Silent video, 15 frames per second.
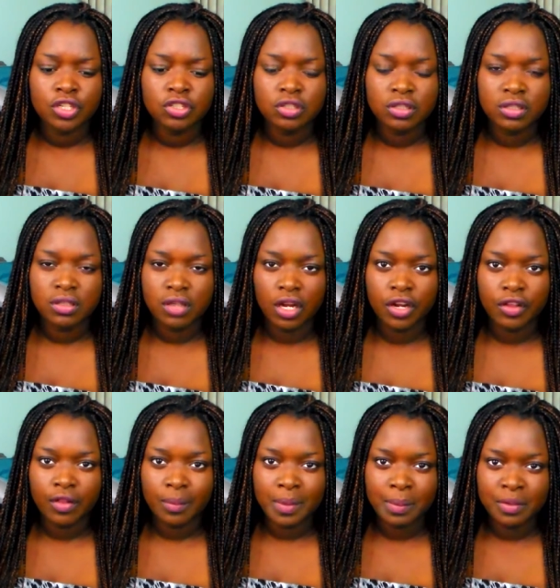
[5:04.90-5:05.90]
She's younger
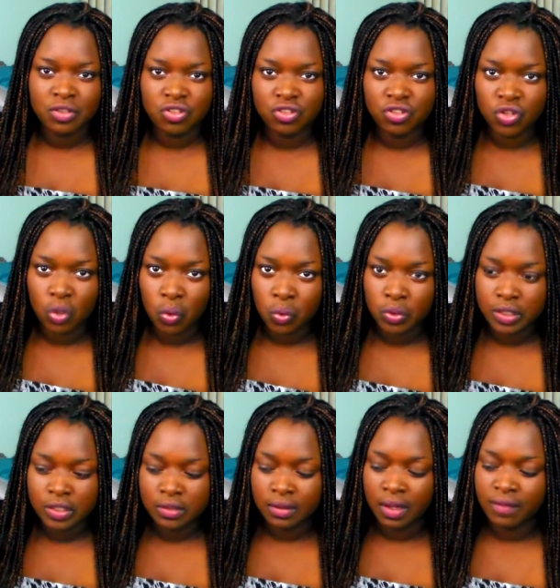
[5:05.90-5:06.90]
than me, but she's the
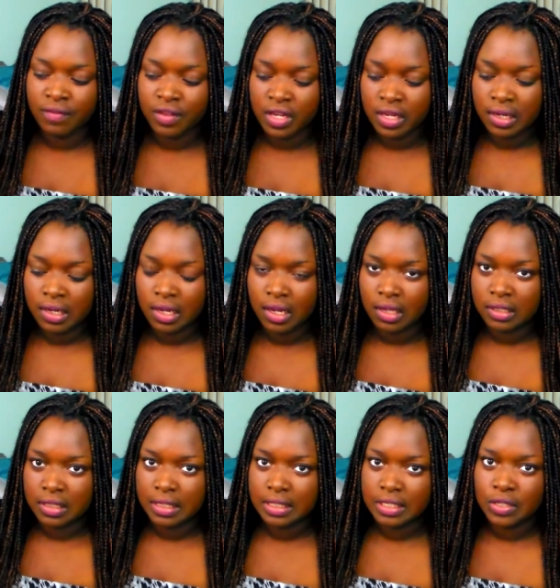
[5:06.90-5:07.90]
oldest of the
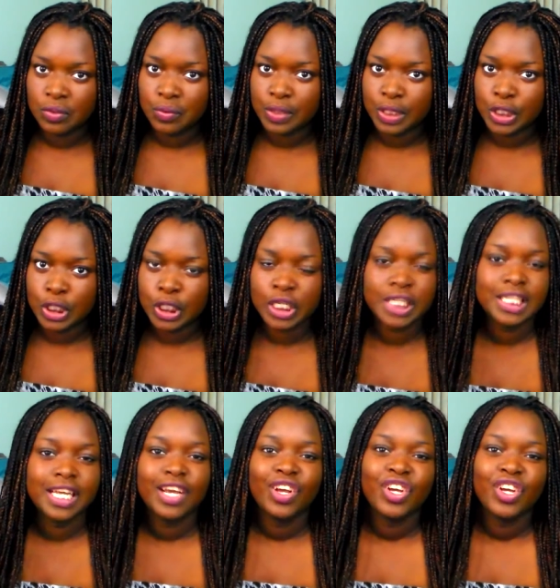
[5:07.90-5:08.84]
two sisters.